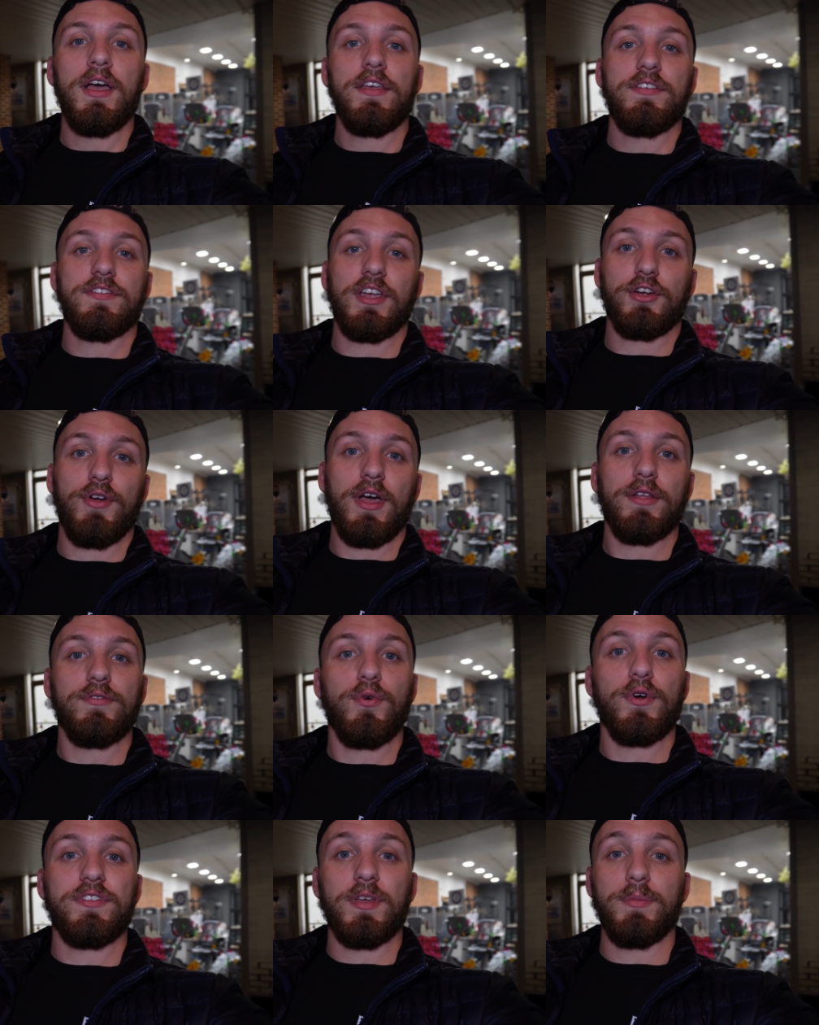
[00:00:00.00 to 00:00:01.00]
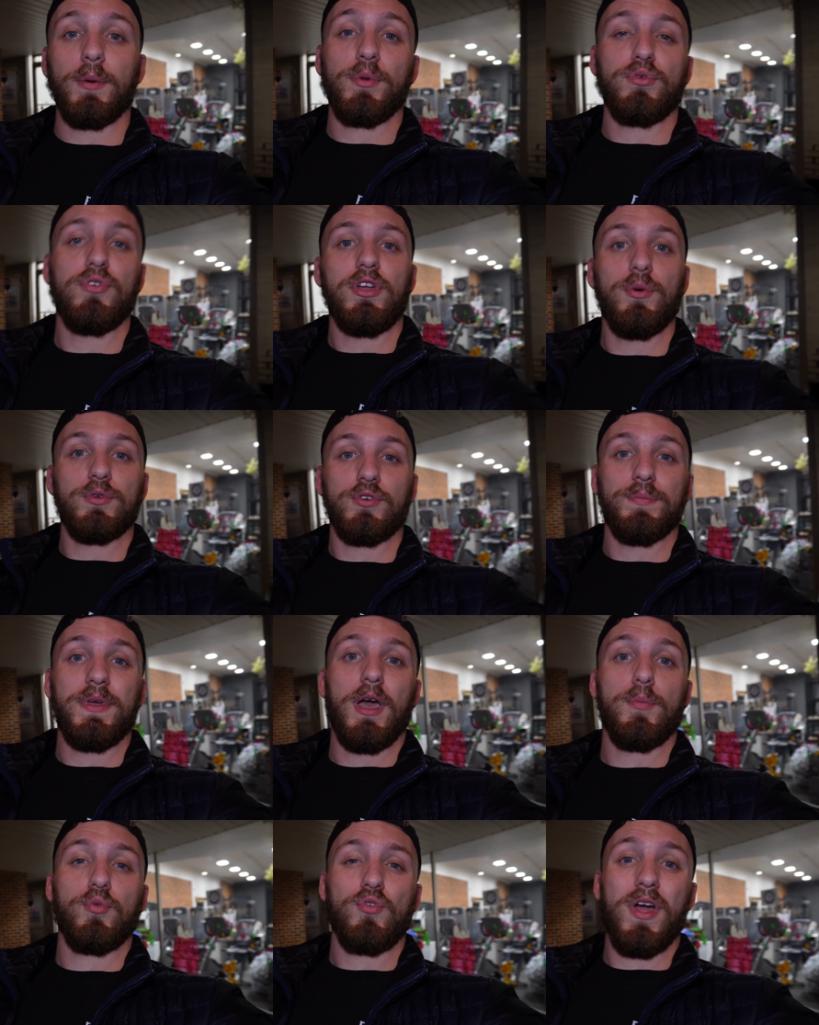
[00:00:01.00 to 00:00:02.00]
Stick around for tip number 3, which will
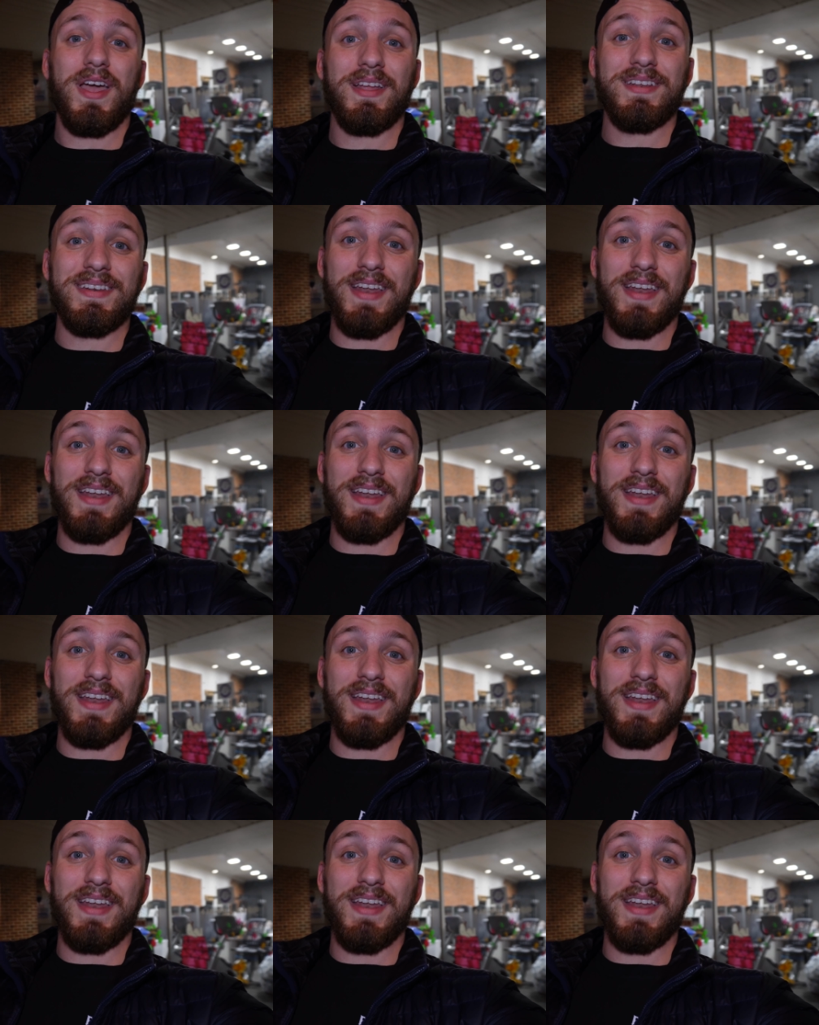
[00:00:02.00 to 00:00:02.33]
be up right